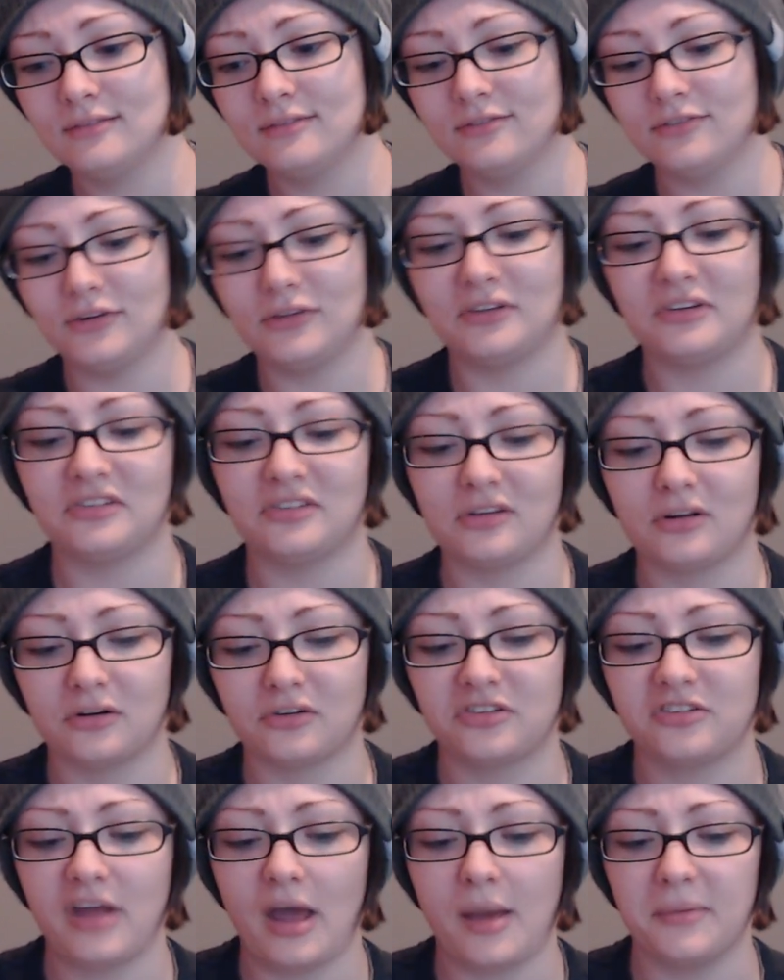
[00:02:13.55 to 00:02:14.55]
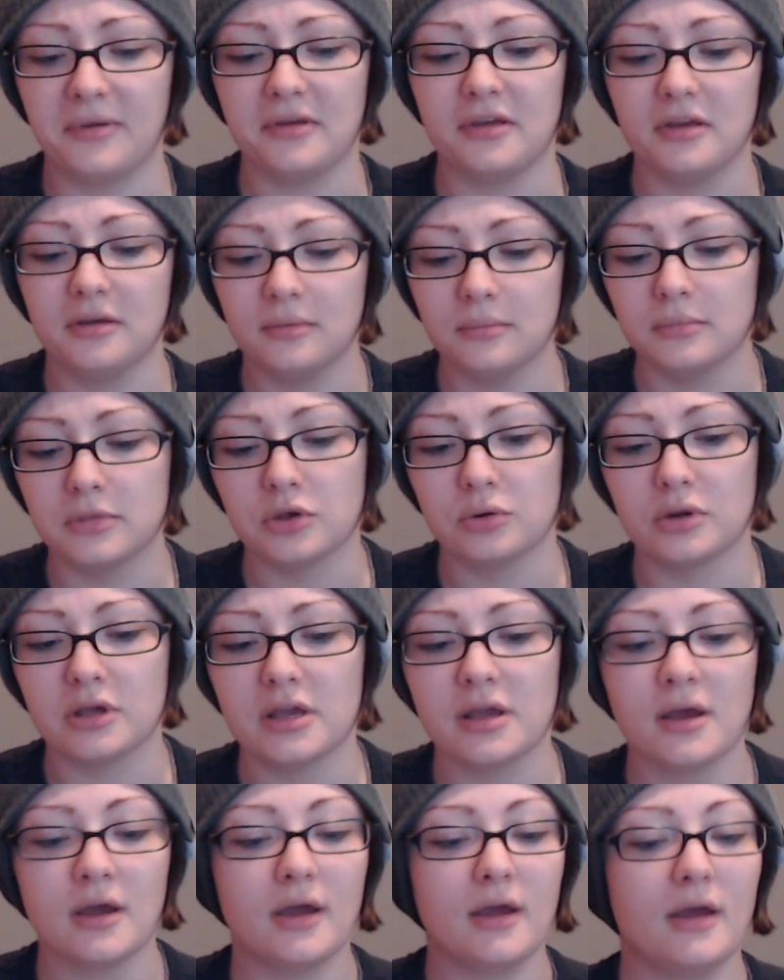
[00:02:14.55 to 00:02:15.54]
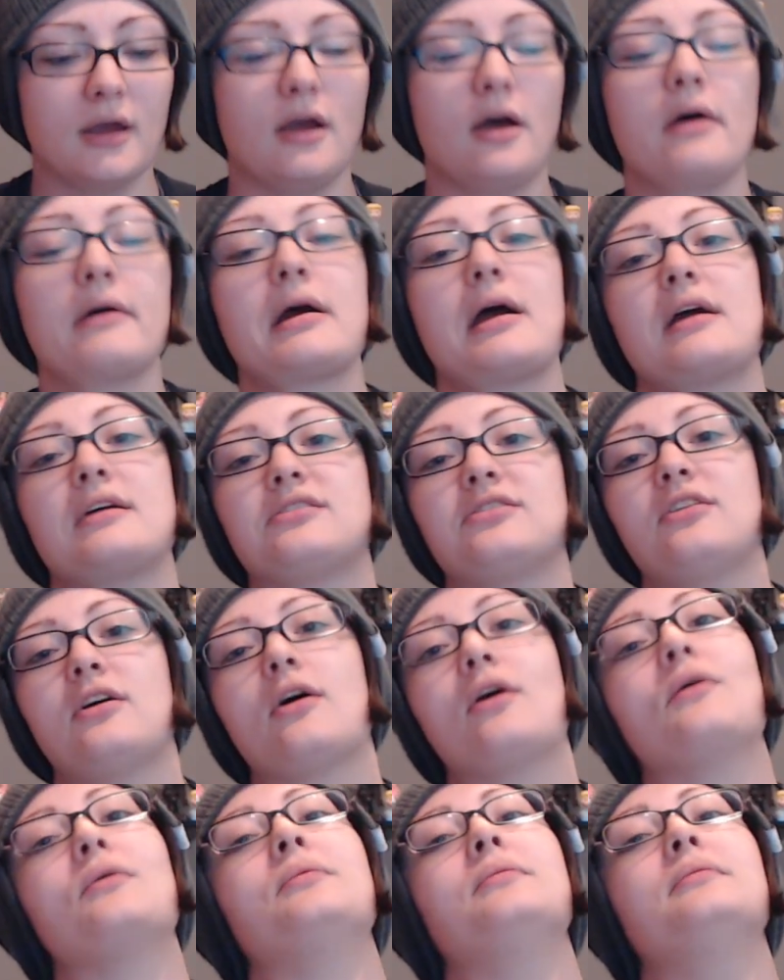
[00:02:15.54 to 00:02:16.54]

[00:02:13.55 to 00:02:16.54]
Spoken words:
for this little stabby beauty. Okay, so